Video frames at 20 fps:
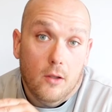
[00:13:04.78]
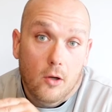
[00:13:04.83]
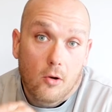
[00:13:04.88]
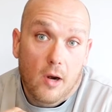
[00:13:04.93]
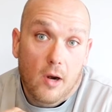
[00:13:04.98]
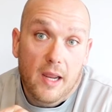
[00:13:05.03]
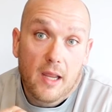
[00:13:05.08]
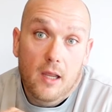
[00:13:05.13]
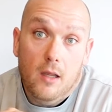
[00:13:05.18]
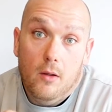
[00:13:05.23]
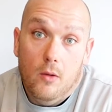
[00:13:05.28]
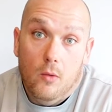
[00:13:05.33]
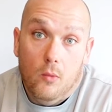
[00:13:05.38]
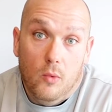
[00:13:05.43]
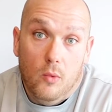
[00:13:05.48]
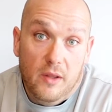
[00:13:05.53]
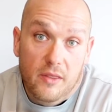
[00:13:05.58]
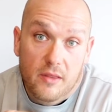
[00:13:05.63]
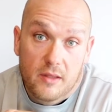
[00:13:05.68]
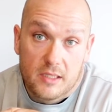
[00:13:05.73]
crank
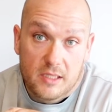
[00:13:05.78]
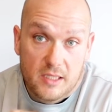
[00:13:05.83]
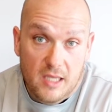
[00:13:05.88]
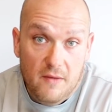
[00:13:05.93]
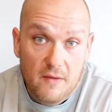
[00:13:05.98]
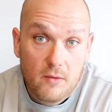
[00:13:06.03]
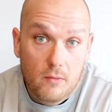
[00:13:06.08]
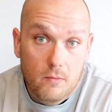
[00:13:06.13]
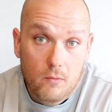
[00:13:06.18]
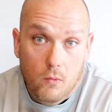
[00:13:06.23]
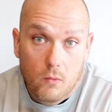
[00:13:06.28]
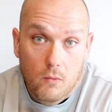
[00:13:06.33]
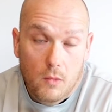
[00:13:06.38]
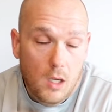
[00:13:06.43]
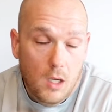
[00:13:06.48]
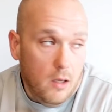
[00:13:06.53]
with the 7